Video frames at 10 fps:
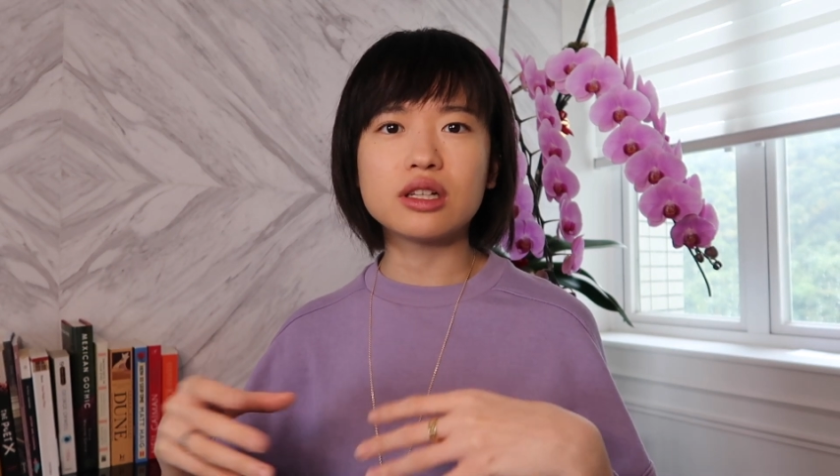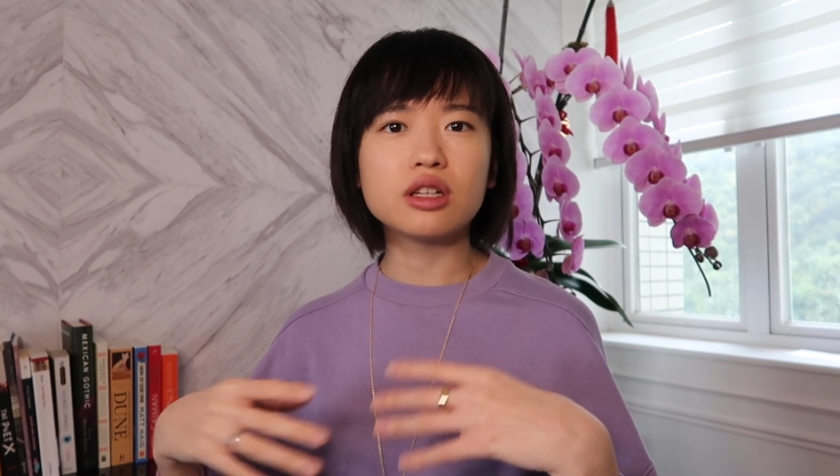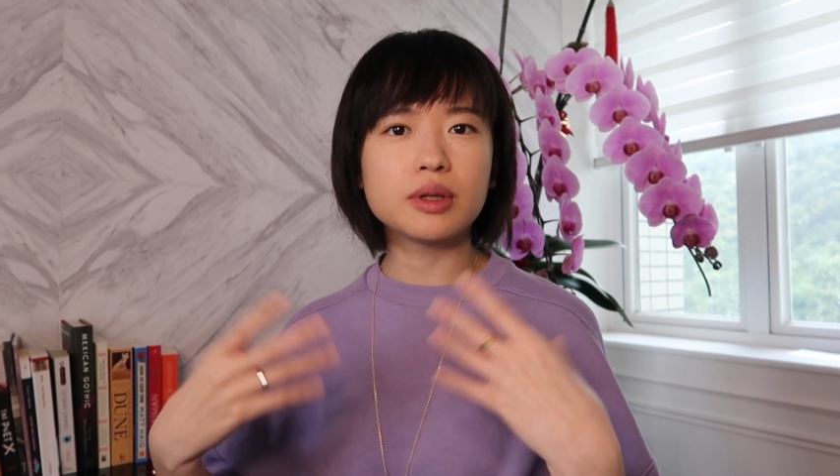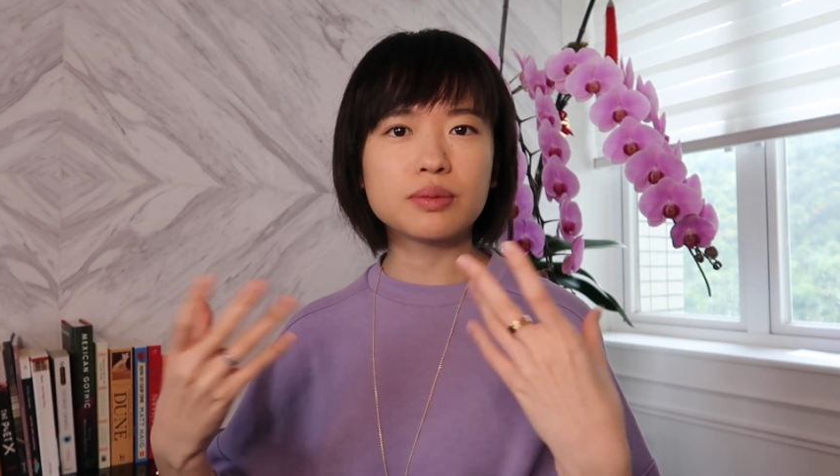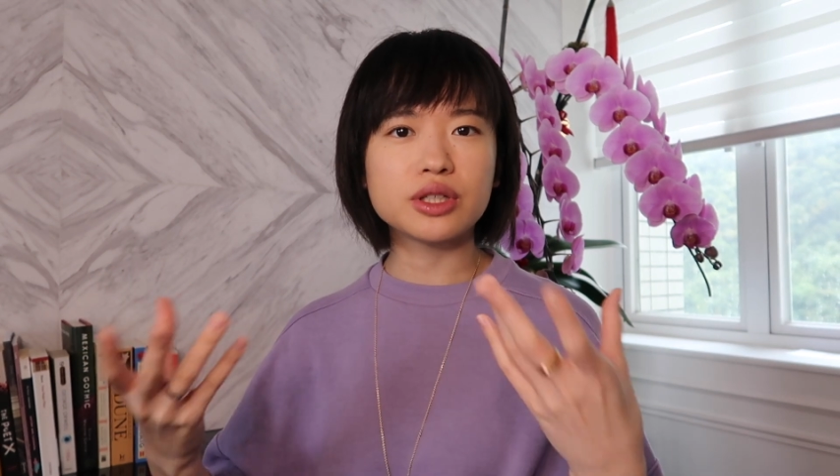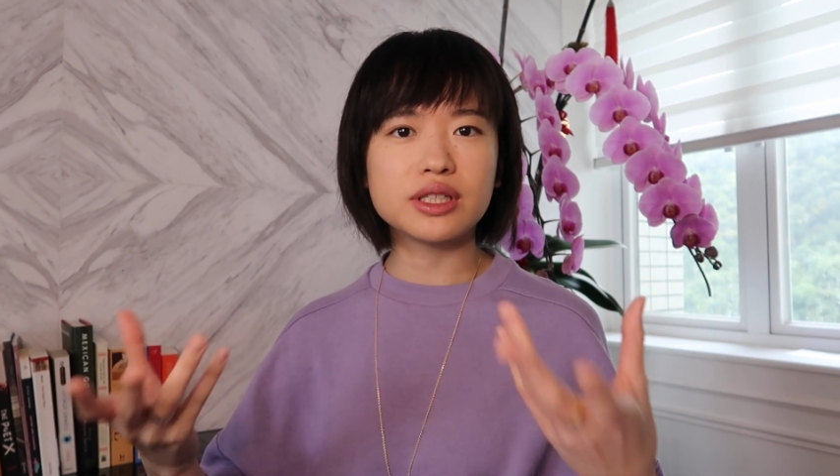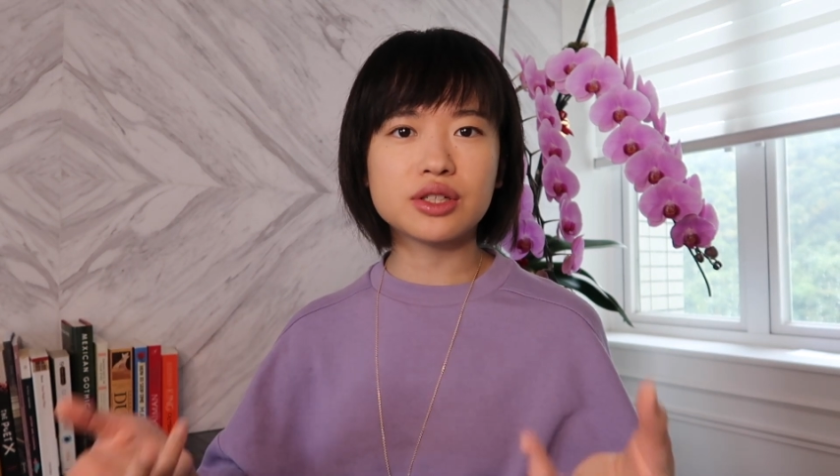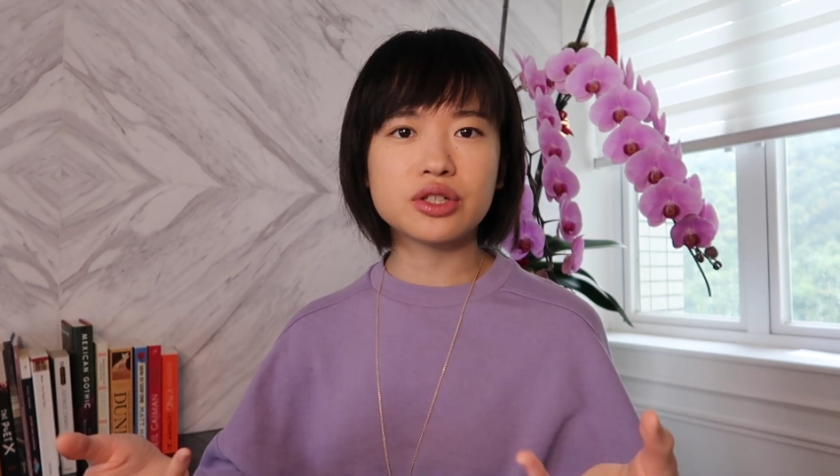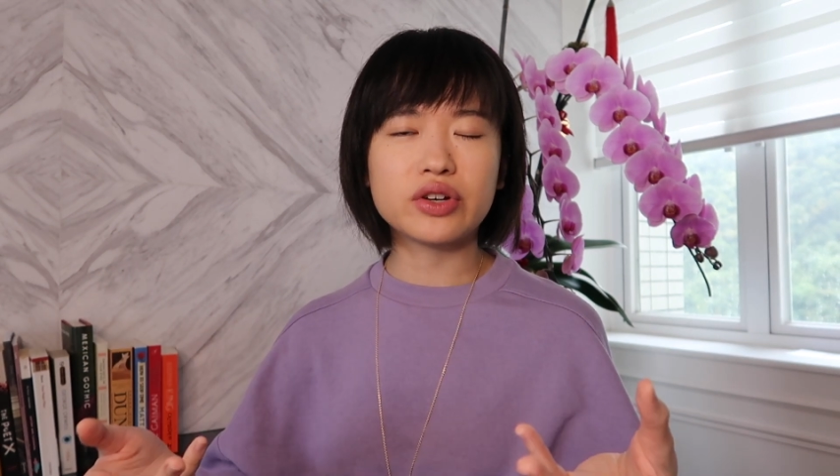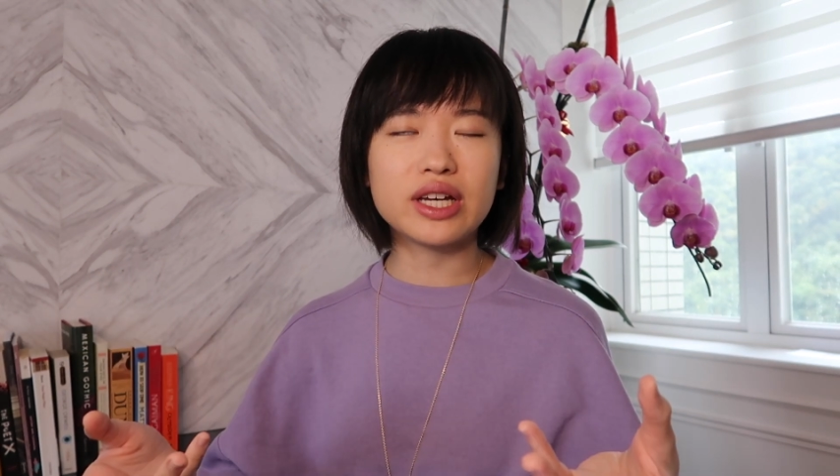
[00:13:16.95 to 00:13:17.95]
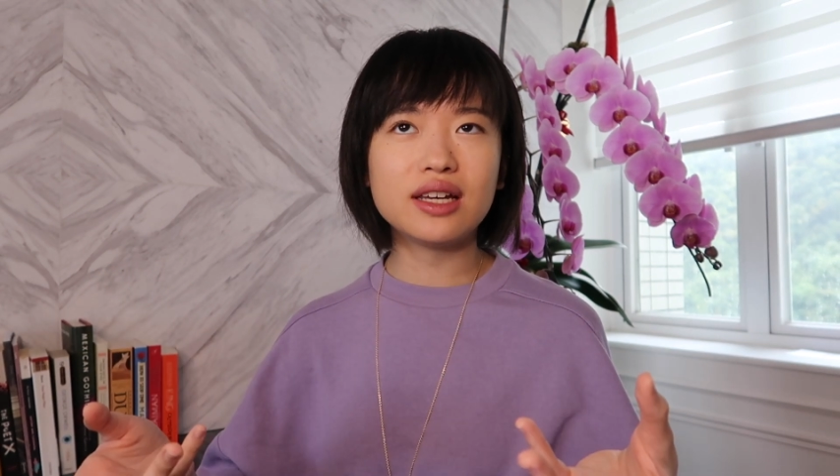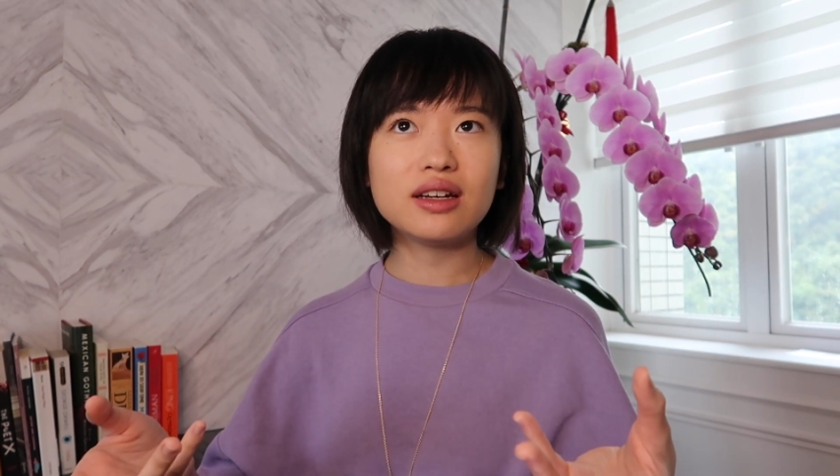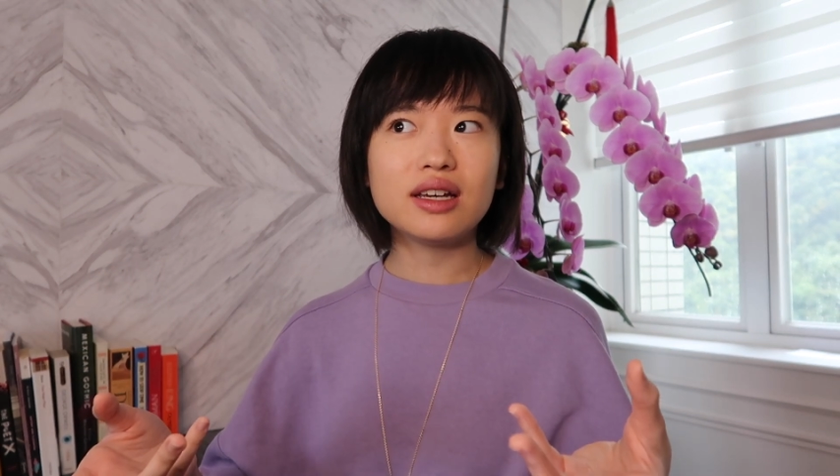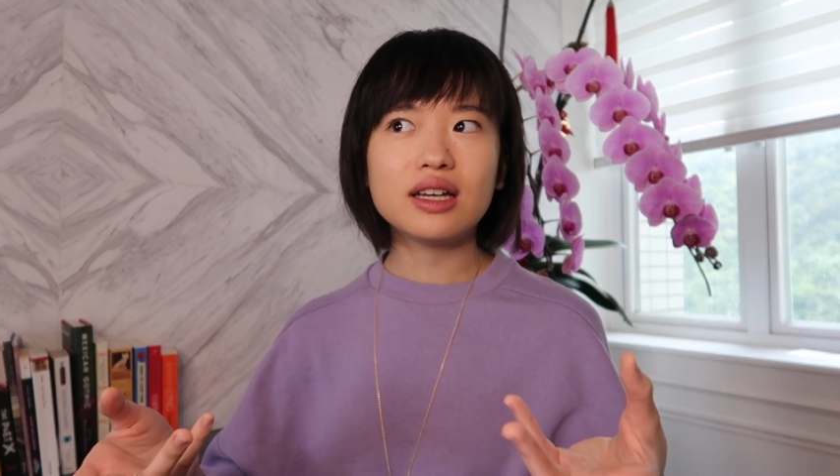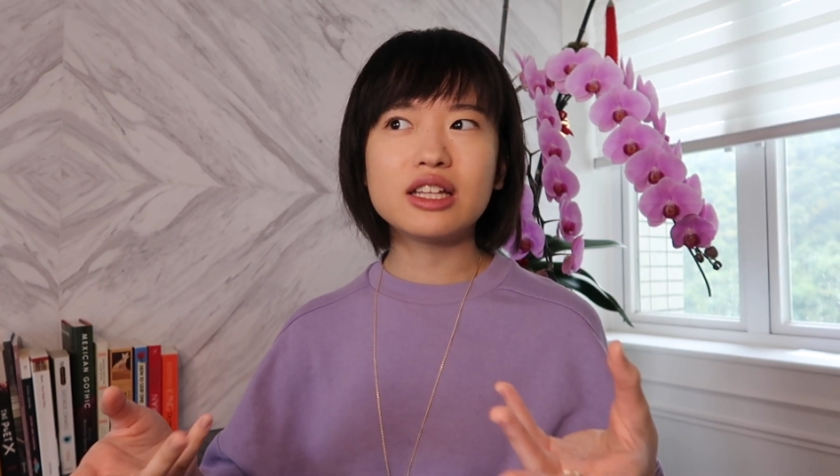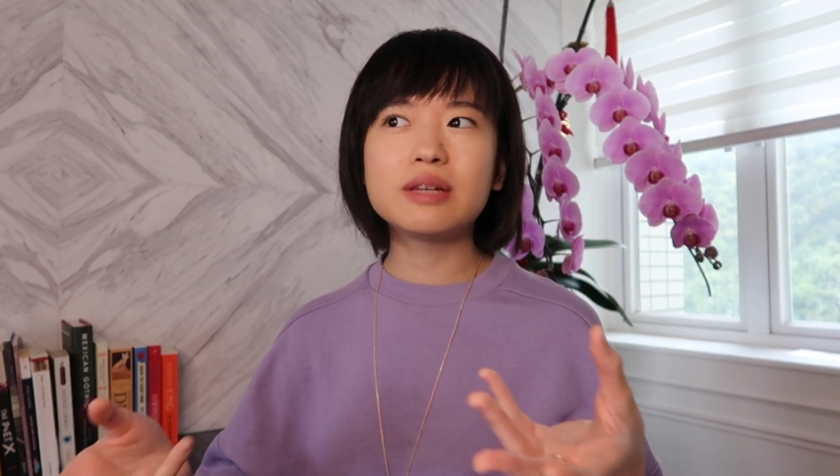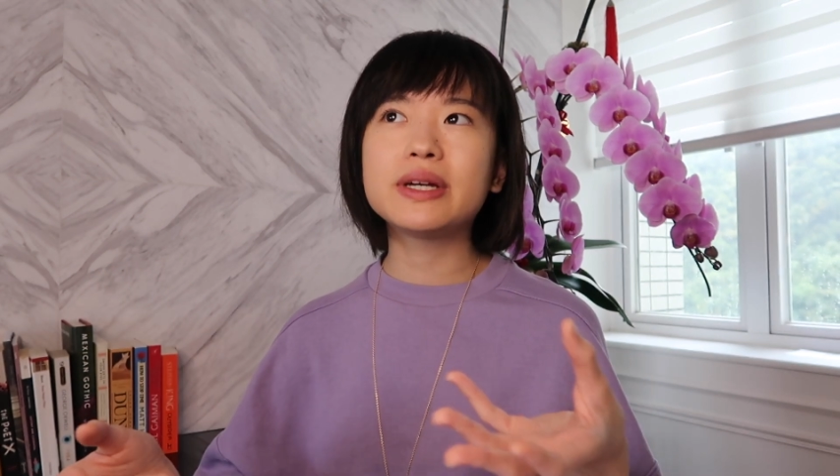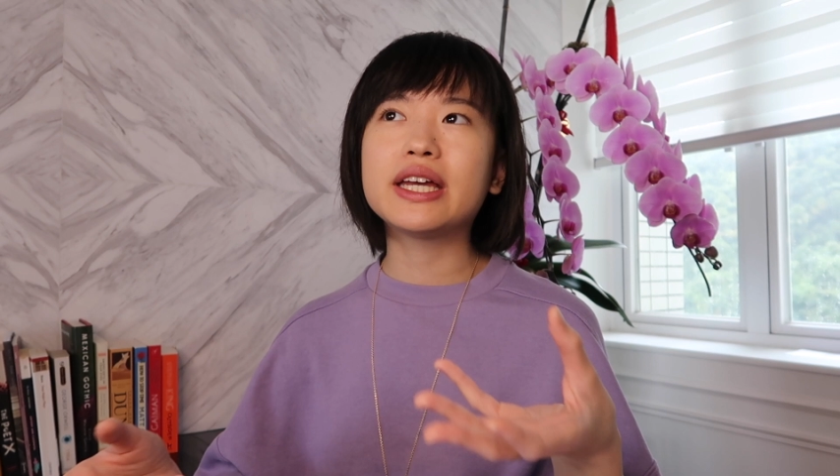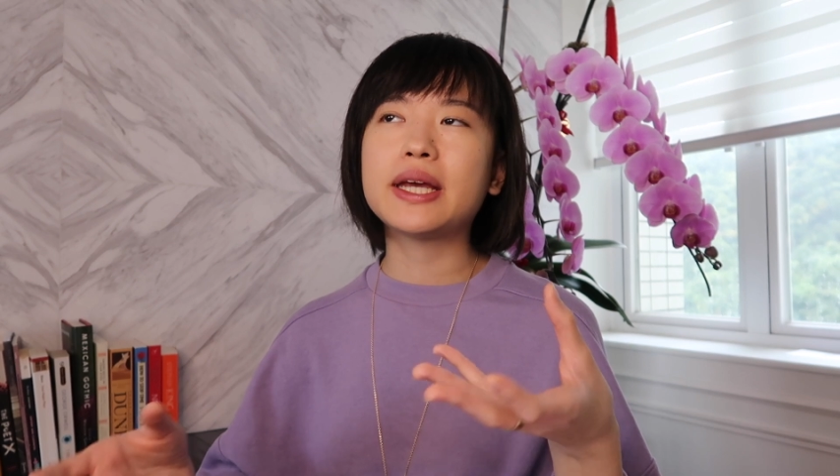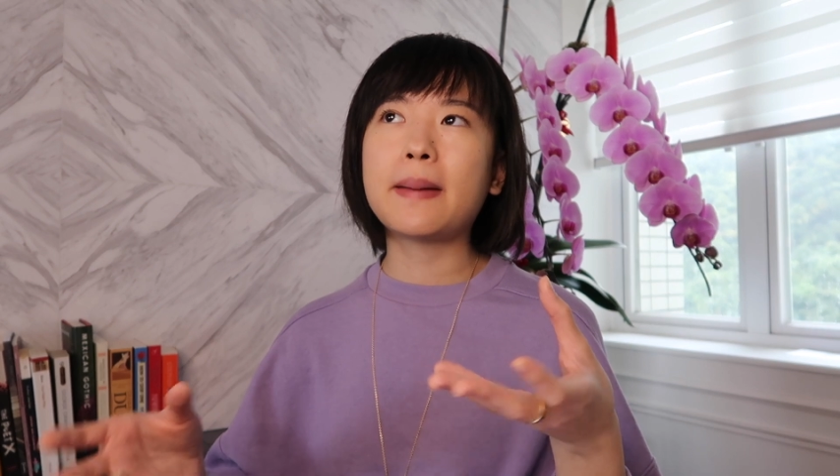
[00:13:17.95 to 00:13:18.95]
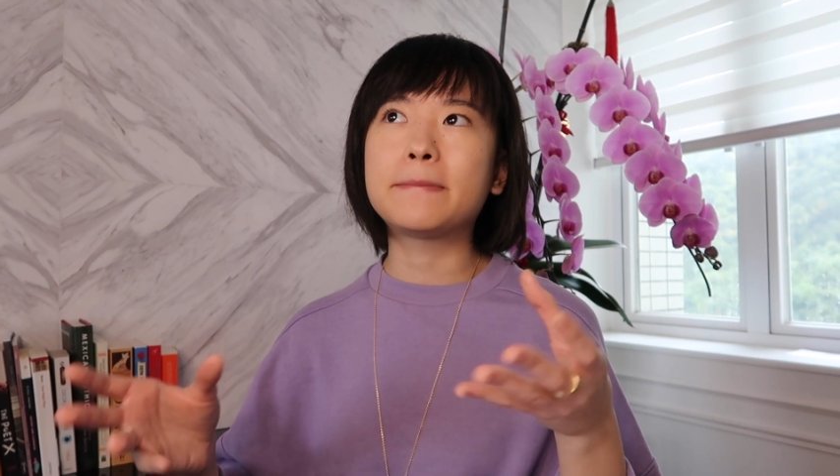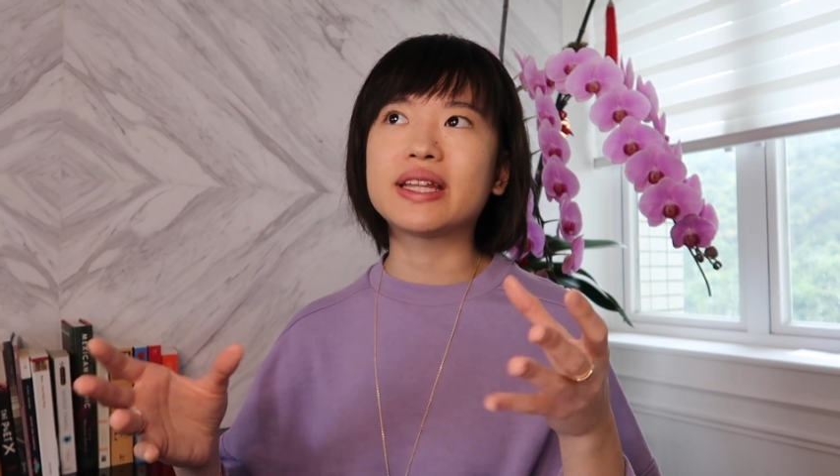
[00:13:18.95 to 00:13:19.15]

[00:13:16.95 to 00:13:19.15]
a little bit more discreet in the beginning,